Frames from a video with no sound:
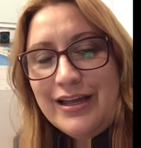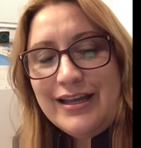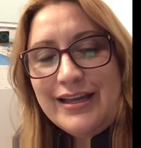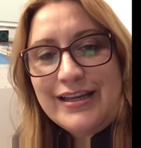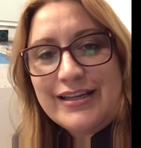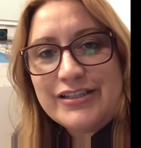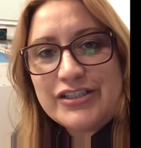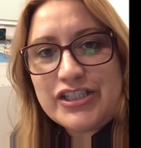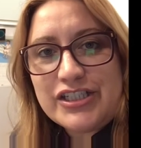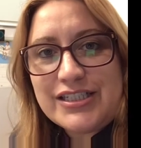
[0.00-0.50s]

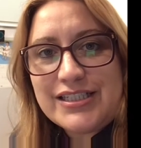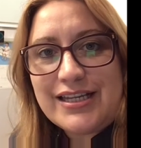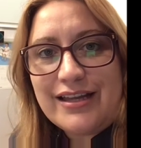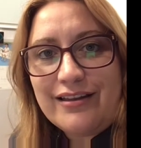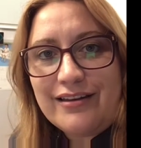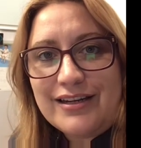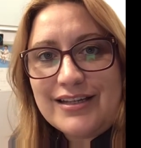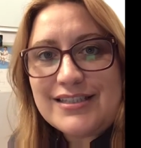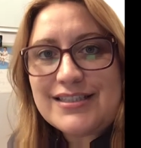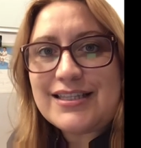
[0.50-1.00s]
It's just
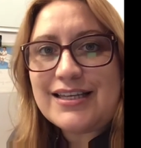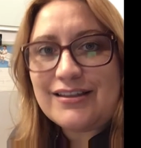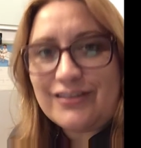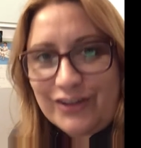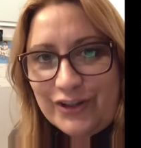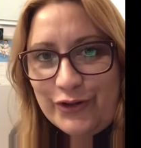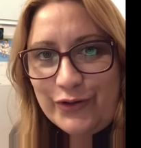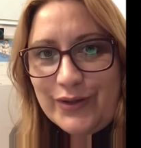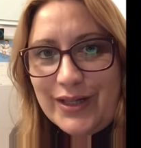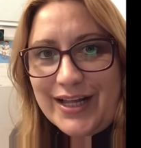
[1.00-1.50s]
telling us that
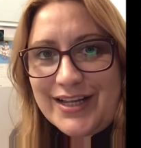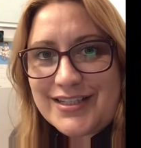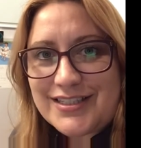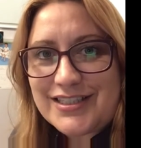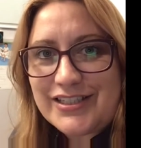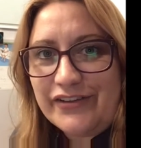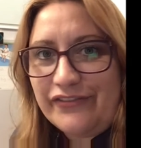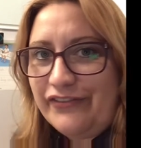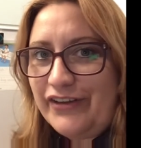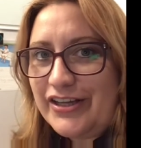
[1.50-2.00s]
Luke likes
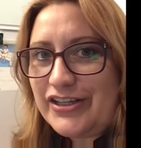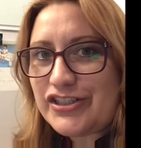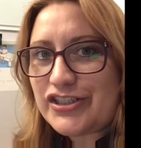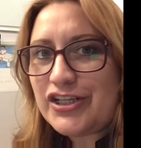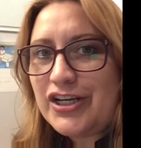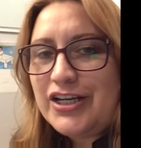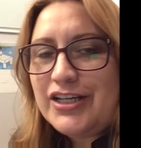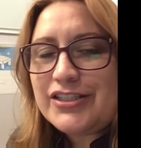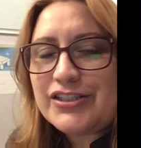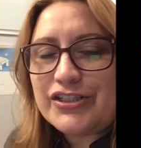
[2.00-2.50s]
to fish.
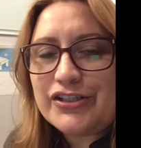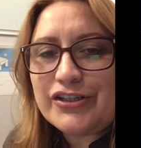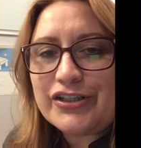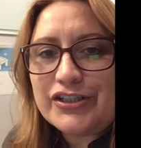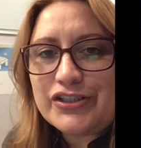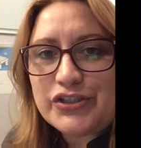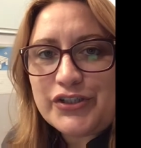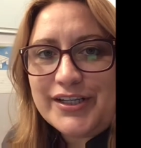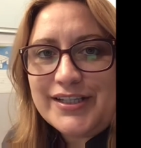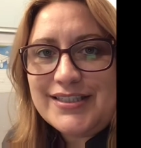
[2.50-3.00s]
So you're going
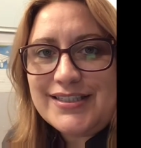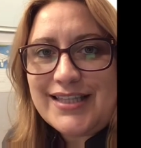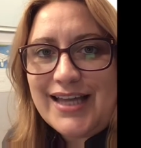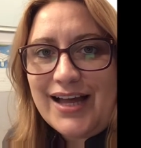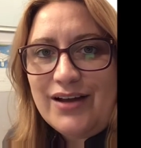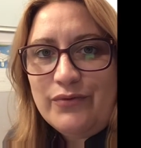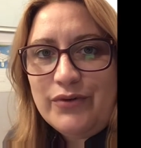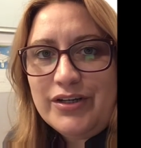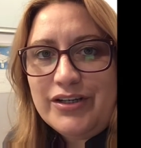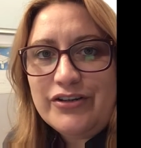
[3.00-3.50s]
to trace
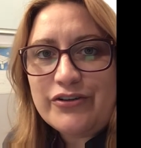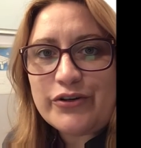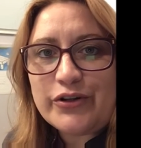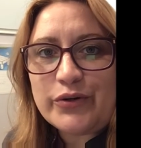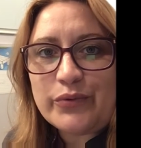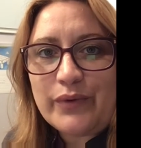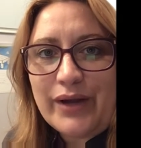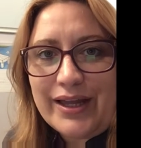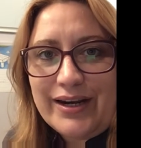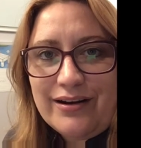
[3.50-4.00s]
that one. You're going
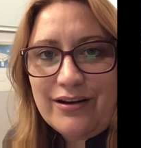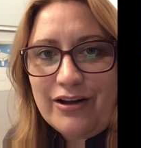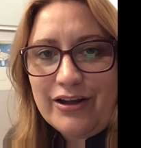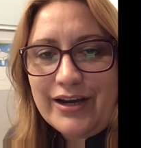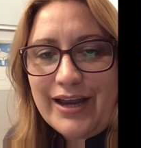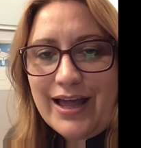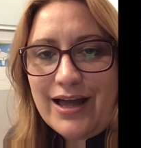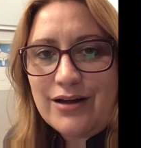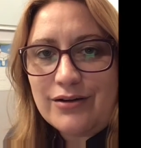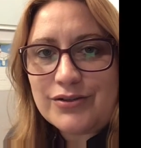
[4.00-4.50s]
to write it on
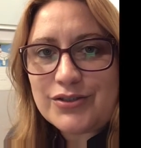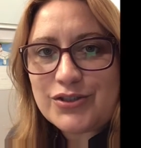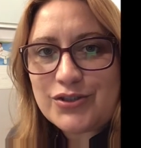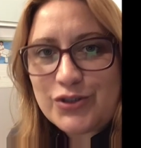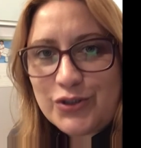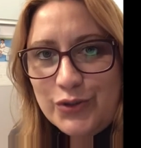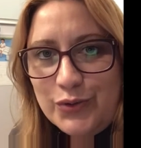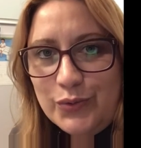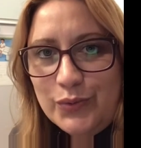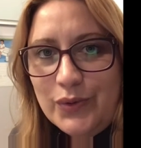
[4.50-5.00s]
house
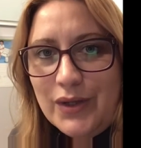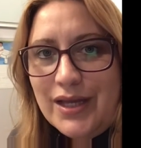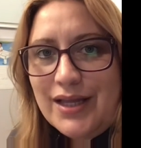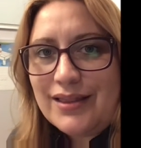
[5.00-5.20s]
2.